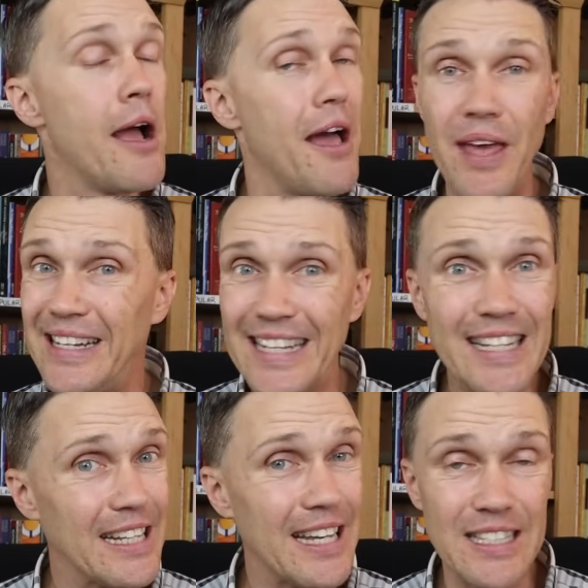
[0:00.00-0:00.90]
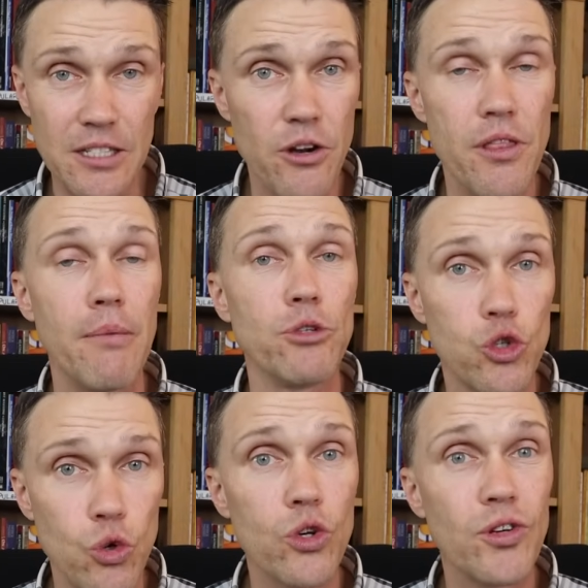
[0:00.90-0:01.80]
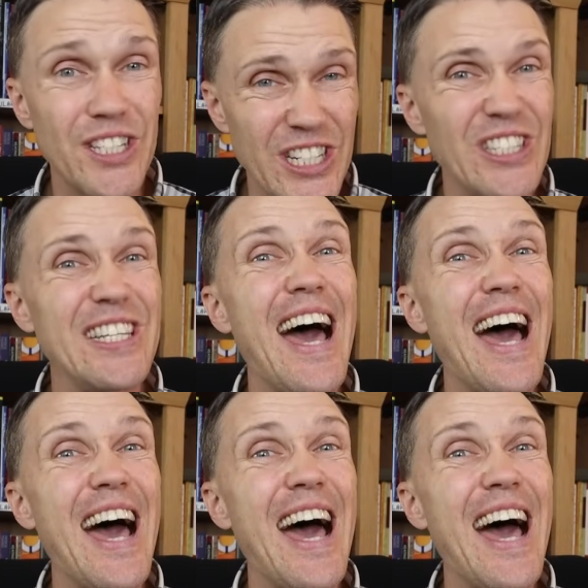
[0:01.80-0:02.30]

and they didn't consider them true Christians,